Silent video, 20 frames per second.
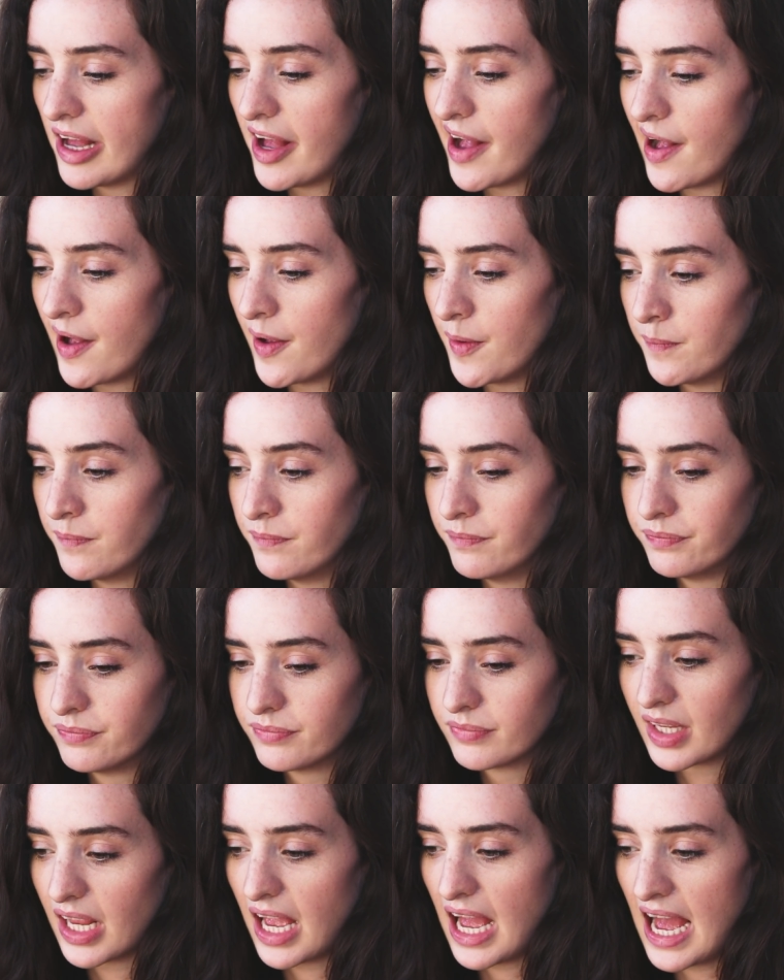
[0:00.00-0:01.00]
Um,
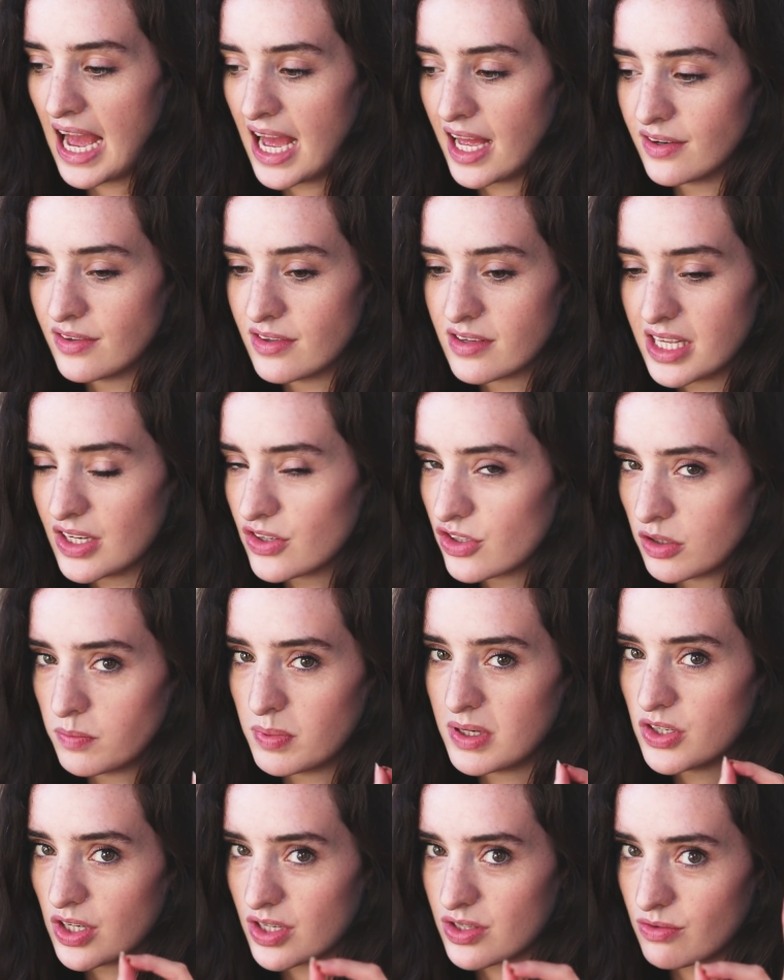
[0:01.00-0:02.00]
and they should
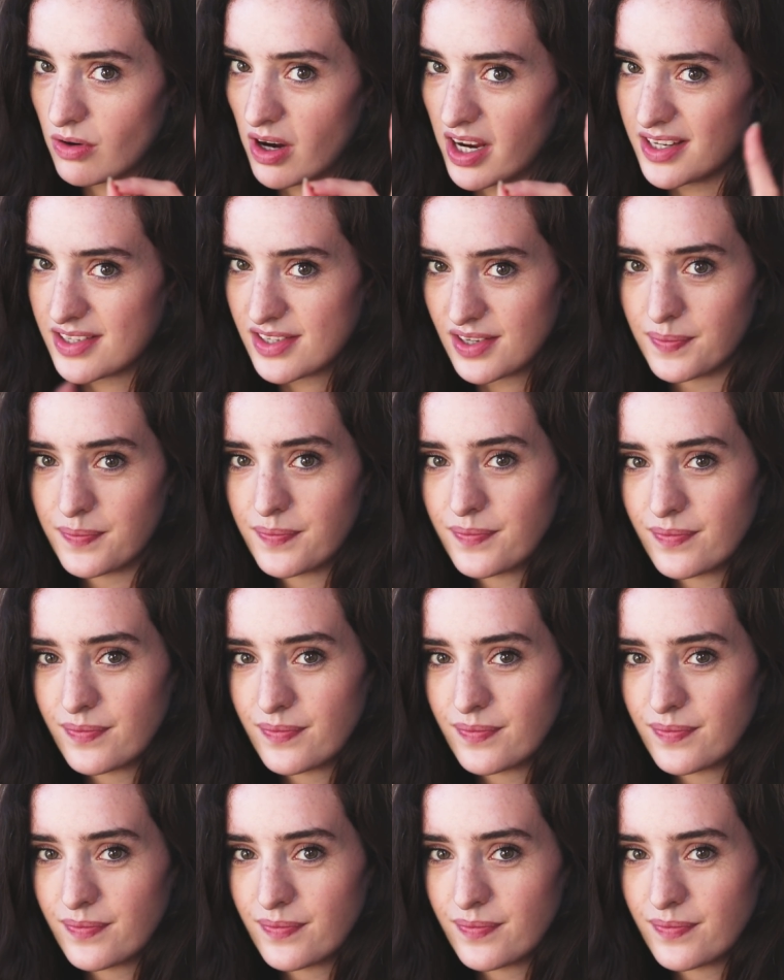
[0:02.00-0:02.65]
be just right.